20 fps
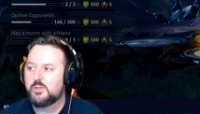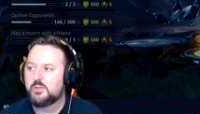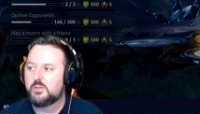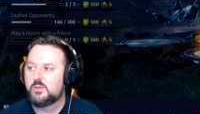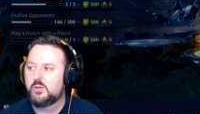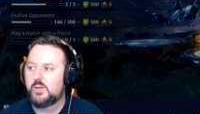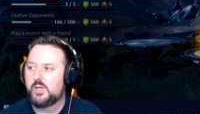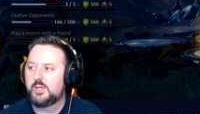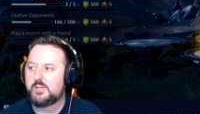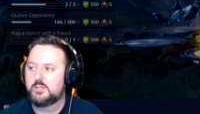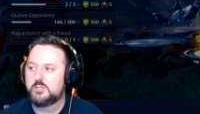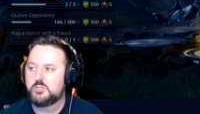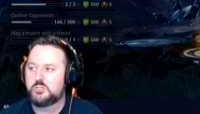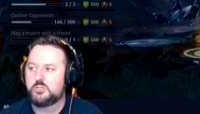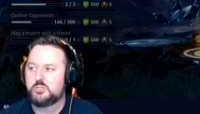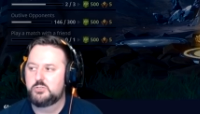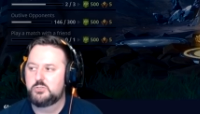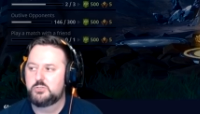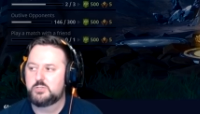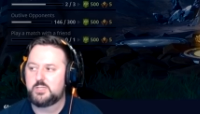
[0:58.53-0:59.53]
go ahead and
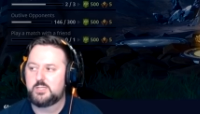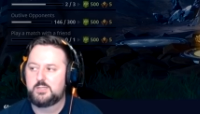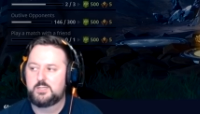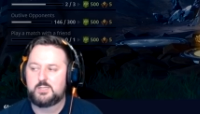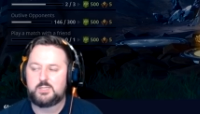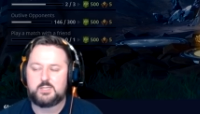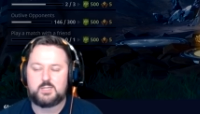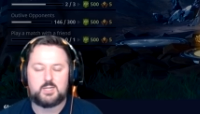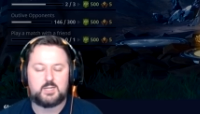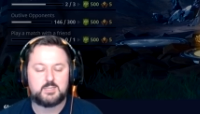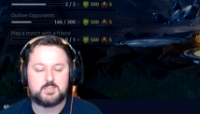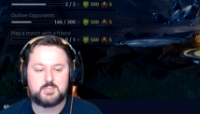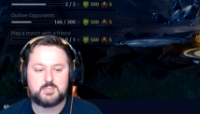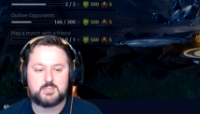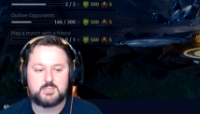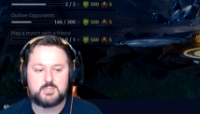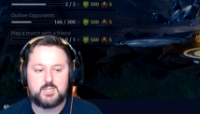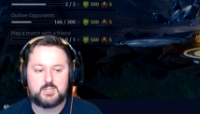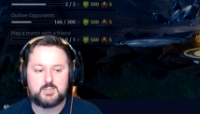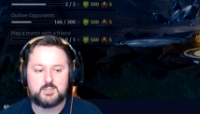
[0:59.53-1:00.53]
choose the
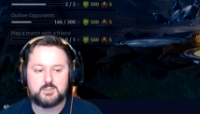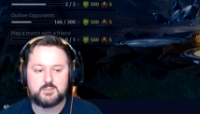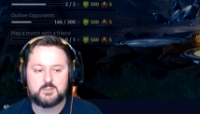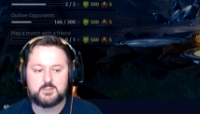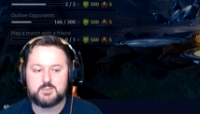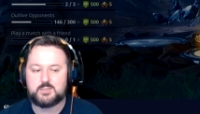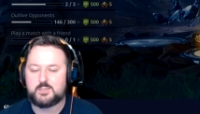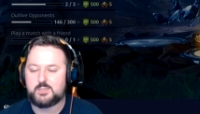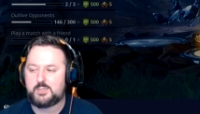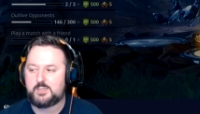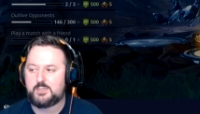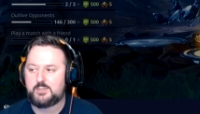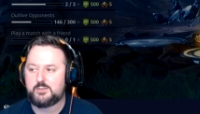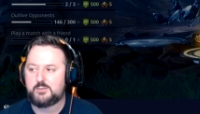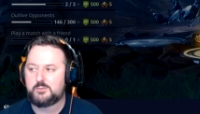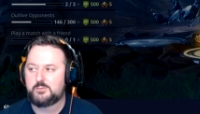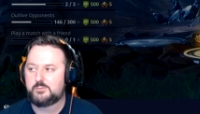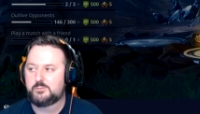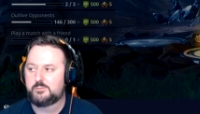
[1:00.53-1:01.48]
settings, the gear.